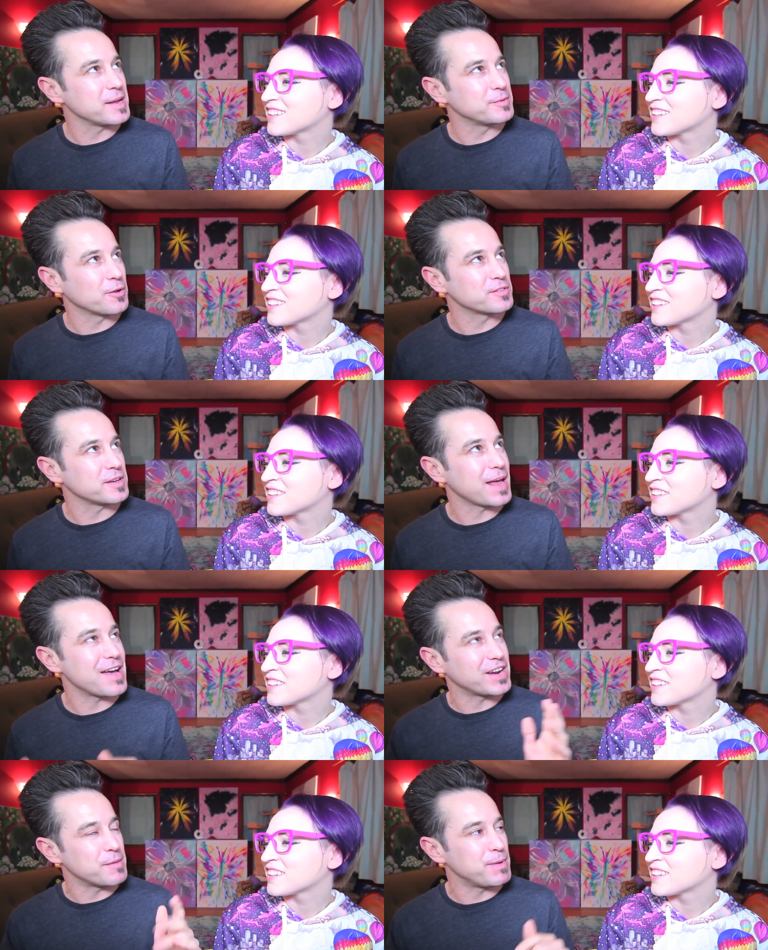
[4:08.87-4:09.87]
Speaker 1: of them don't seem to
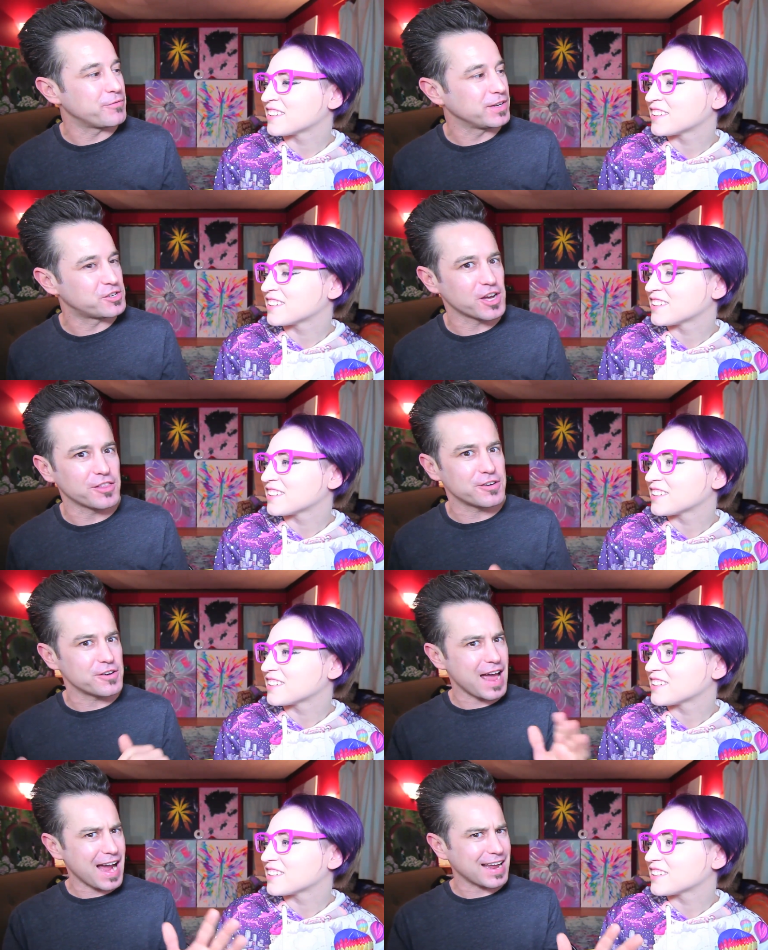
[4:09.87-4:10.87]
have any beef with each other and
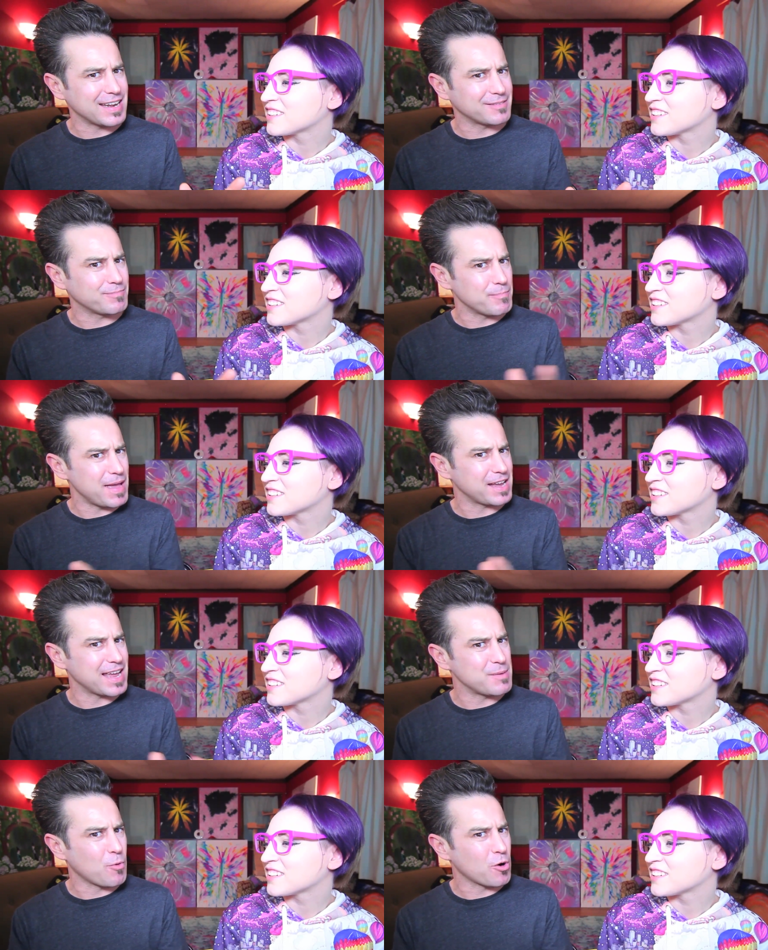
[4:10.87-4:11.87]
they're not gonna make
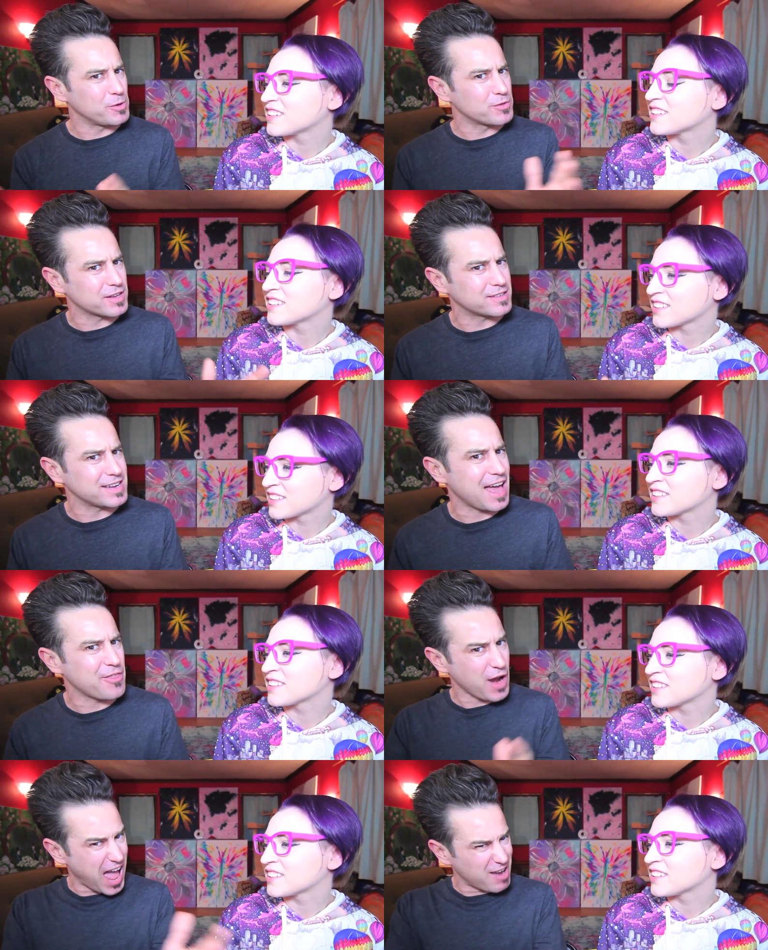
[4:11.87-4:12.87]
any more music
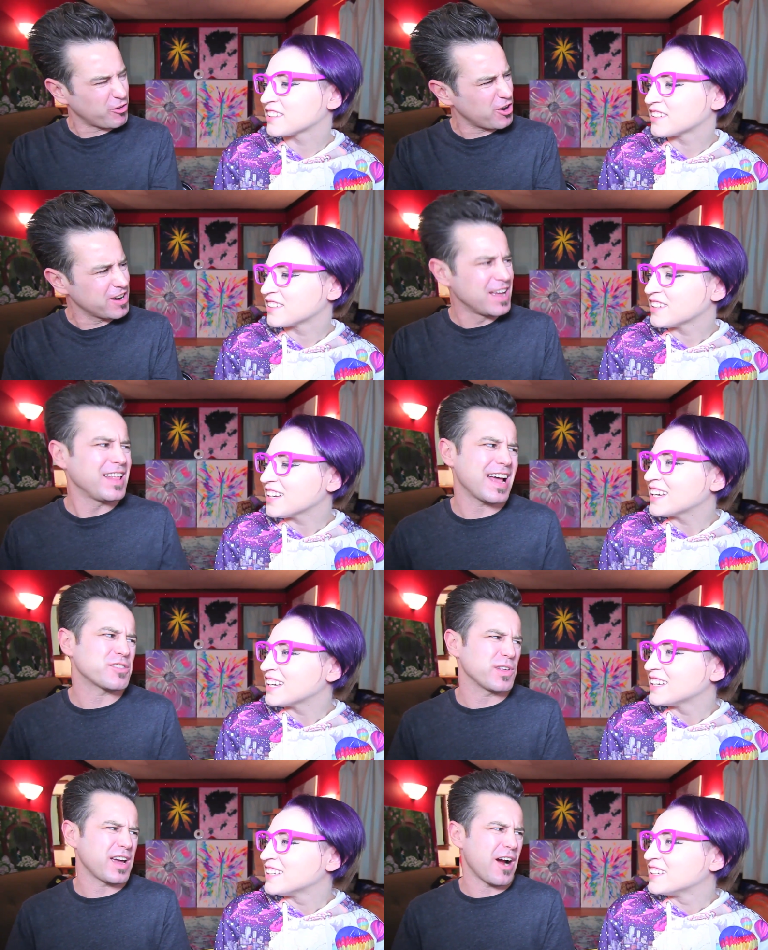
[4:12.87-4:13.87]
together ever? Like,
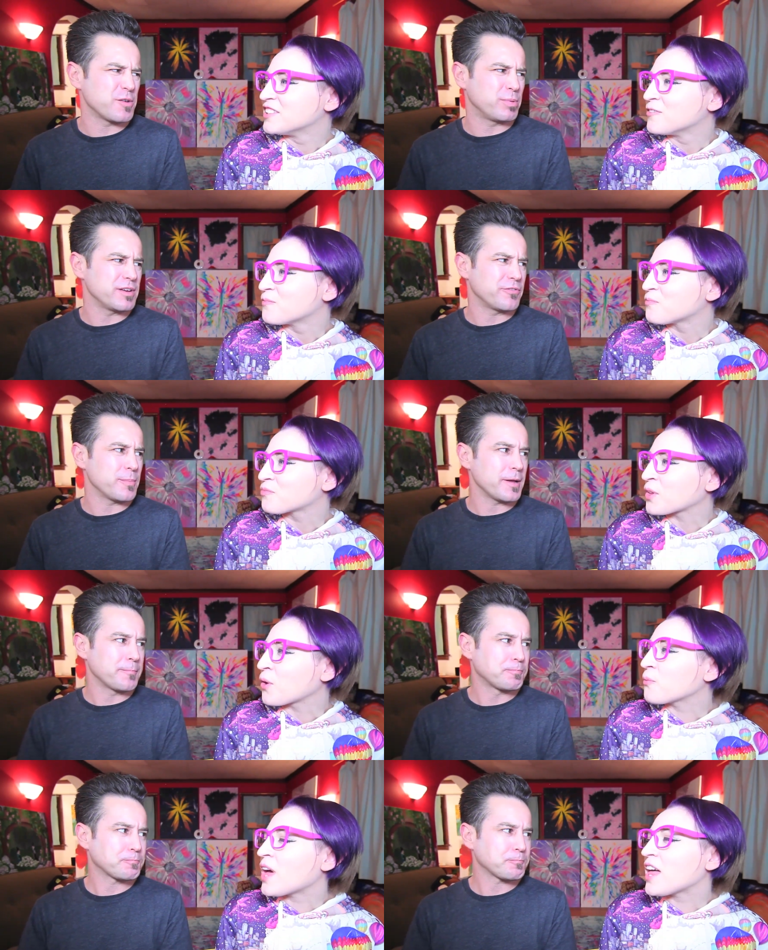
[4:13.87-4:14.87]
that's really hard to believe for me.
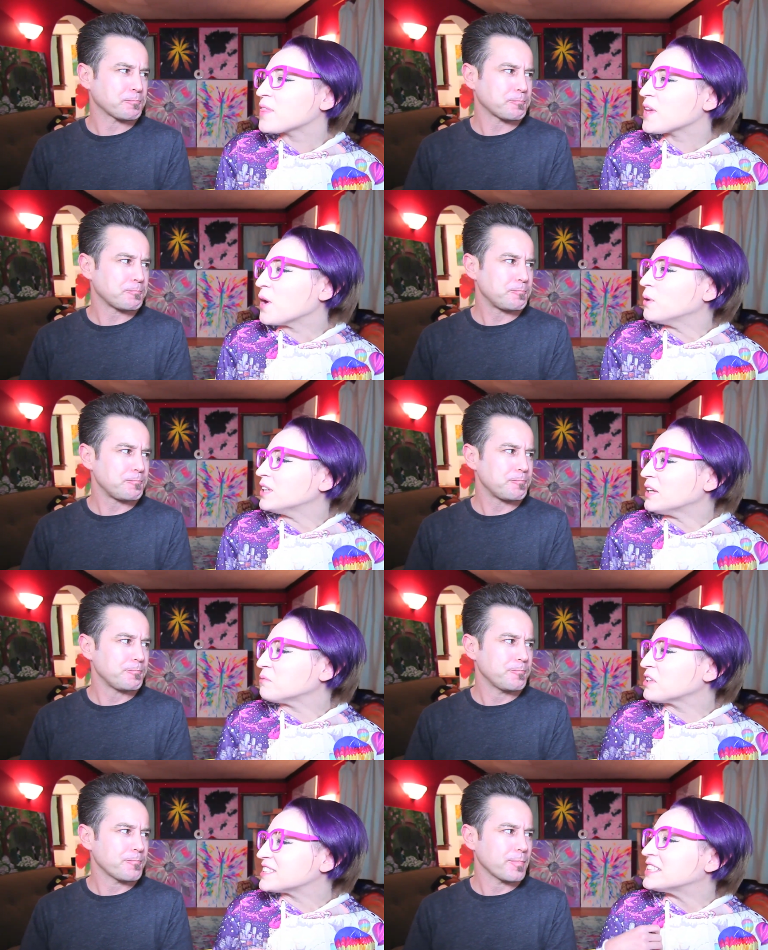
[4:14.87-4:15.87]
Speaker 2: Well, the only
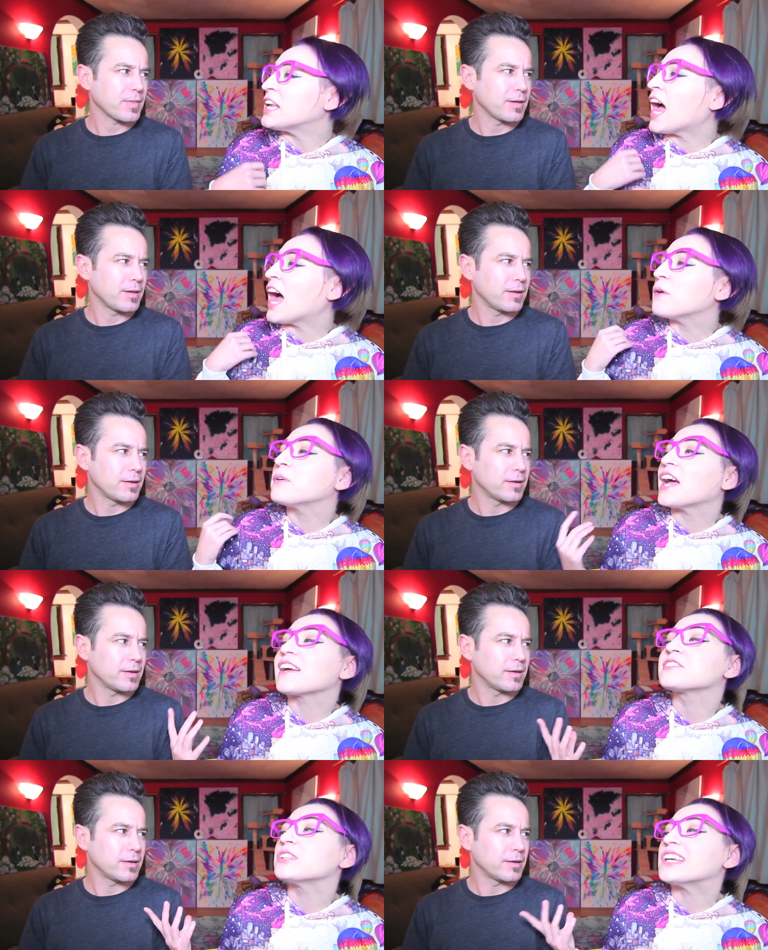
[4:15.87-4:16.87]
reason I would
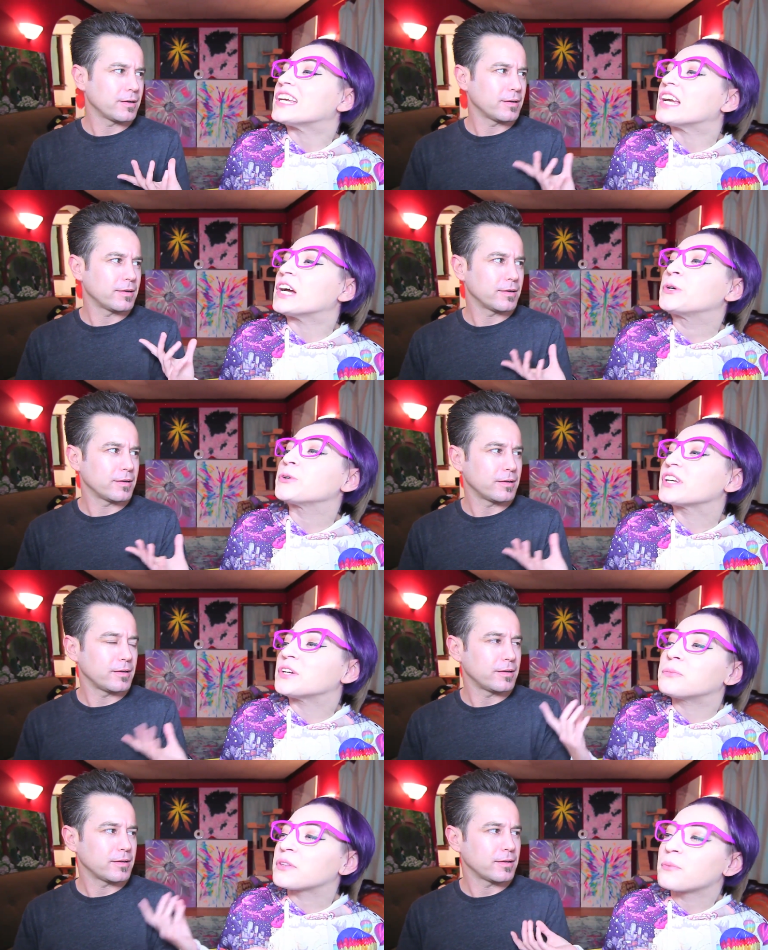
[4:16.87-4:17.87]
actually
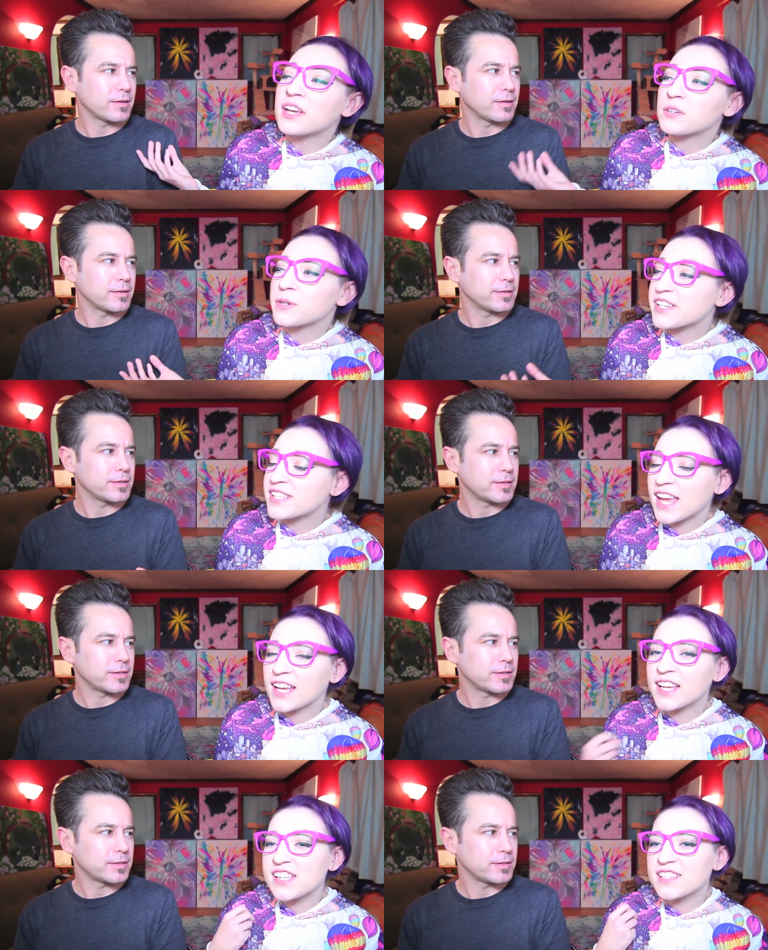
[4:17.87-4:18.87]
agree with what you were
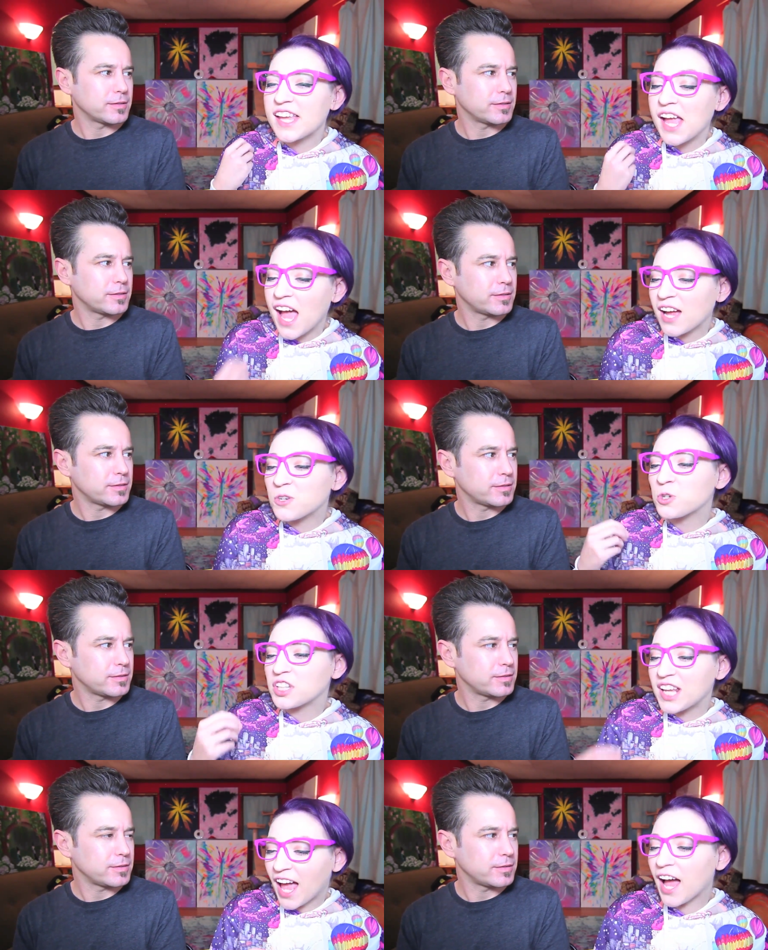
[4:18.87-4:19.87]
saying is they
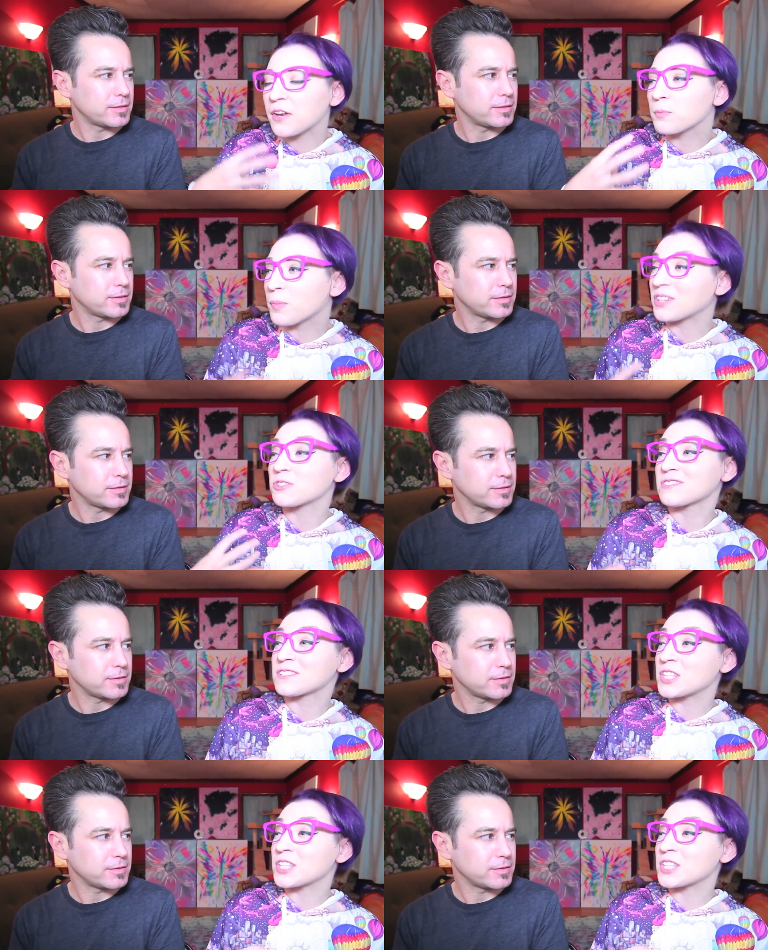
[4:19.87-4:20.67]
actually had a bunch of